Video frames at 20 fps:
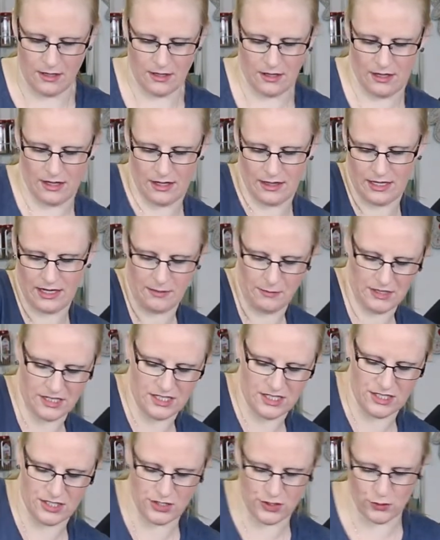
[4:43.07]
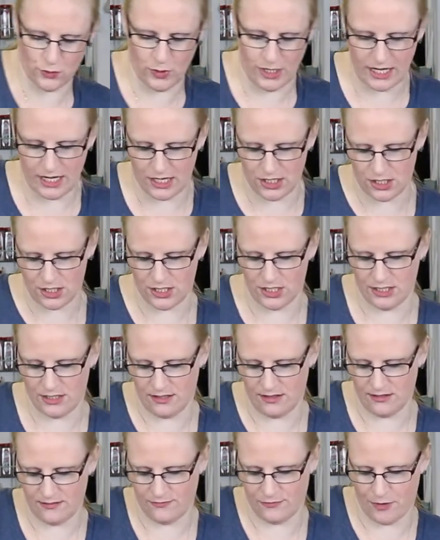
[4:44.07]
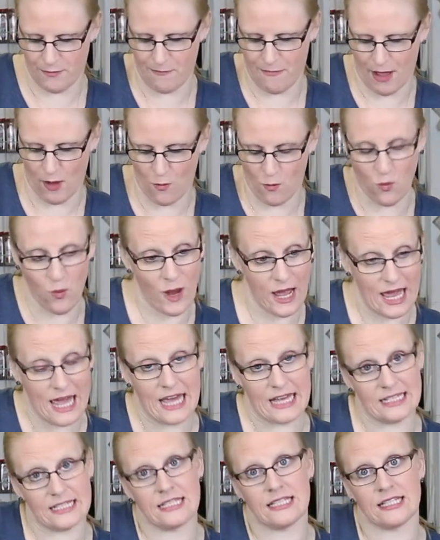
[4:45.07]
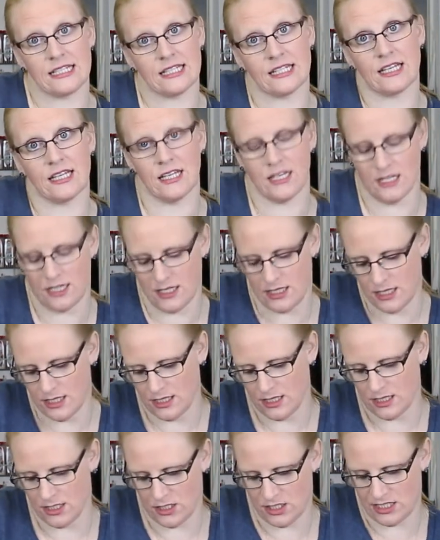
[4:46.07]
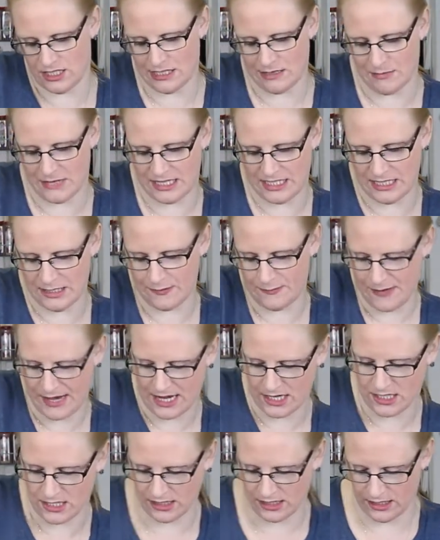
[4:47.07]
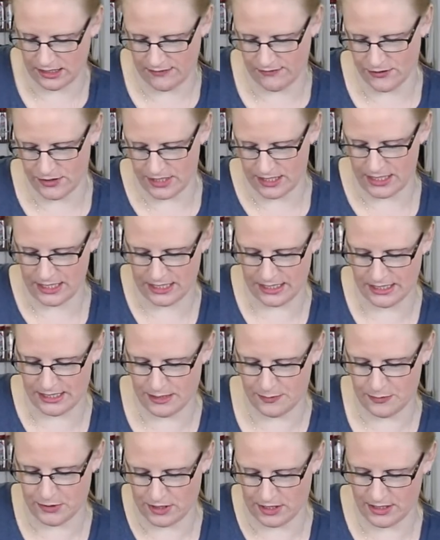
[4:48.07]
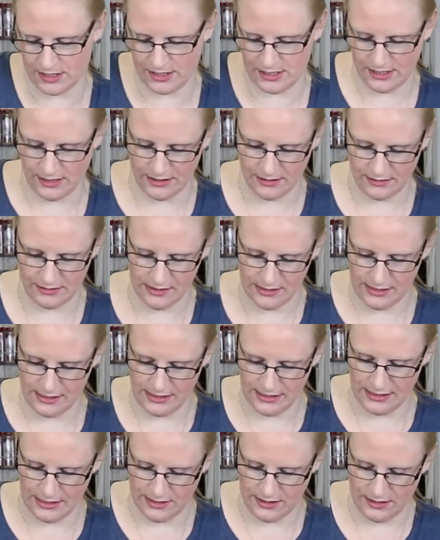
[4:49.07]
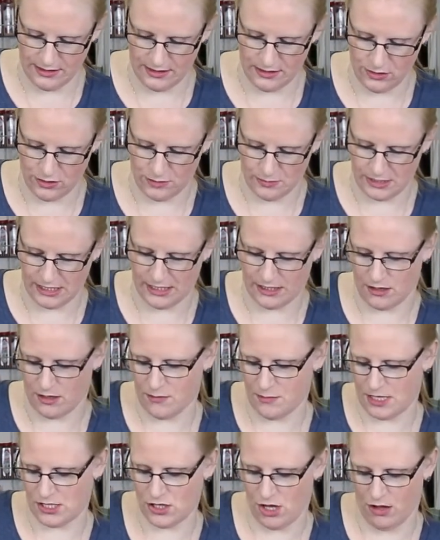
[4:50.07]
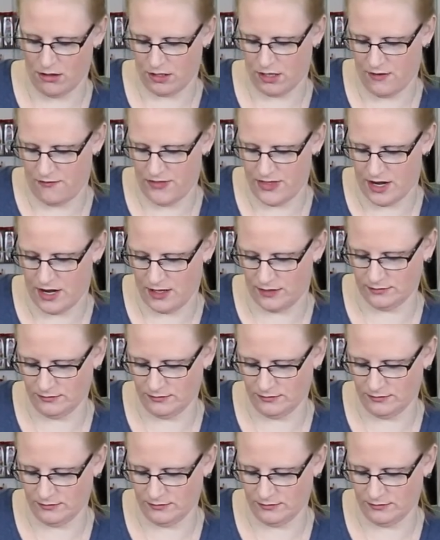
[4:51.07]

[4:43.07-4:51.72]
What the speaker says: And then I'm going to switch from my whisk to my spatula for the next part. So I'm going to get all my chocolate off of there.